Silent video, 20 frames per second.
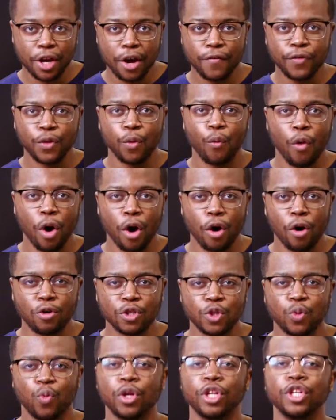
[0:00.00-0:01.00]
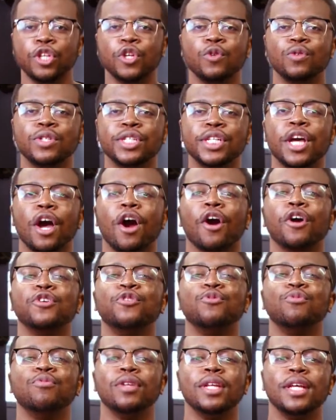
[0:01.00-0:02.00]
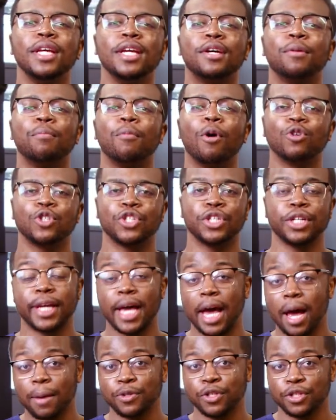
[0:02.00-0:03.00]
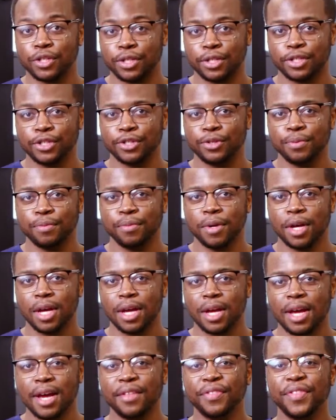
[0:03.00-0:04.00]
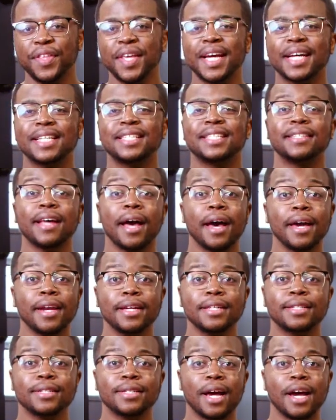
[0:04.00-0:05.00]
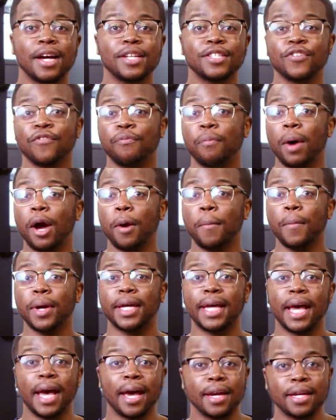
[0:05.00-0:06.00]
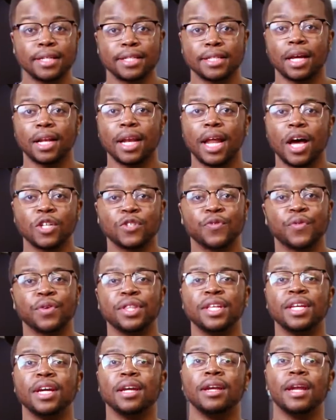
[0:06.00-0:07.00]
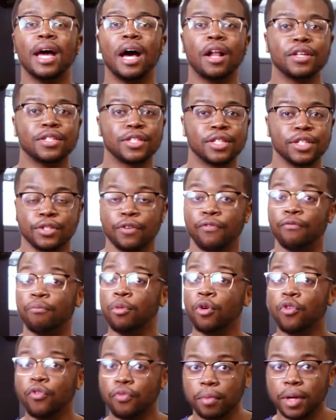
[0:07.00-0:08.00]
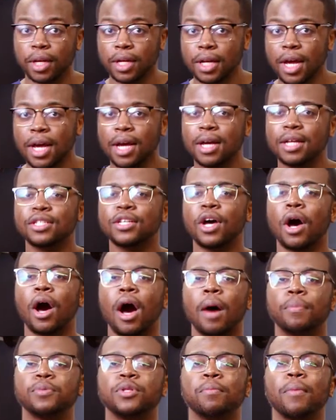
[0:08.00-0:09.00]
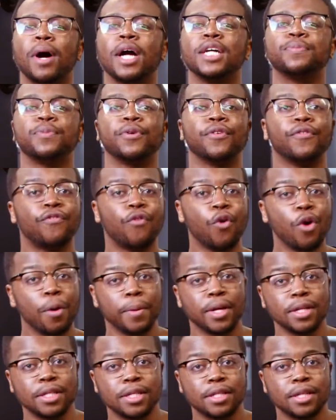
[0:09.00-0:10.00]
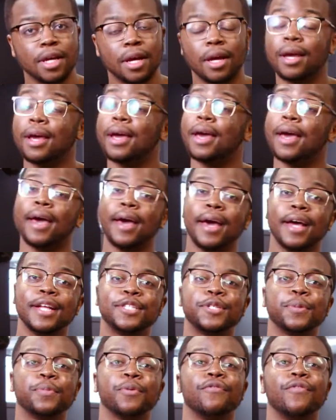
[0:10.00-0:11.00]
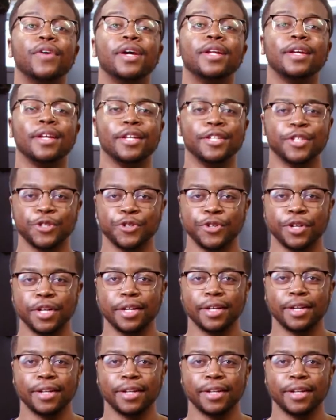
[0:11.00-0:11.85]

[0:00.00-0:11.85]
off the walls when using our unique motion capture system. The exciting science of biomechanics allows for the analysis of movement to optimize performance and to prevent injury.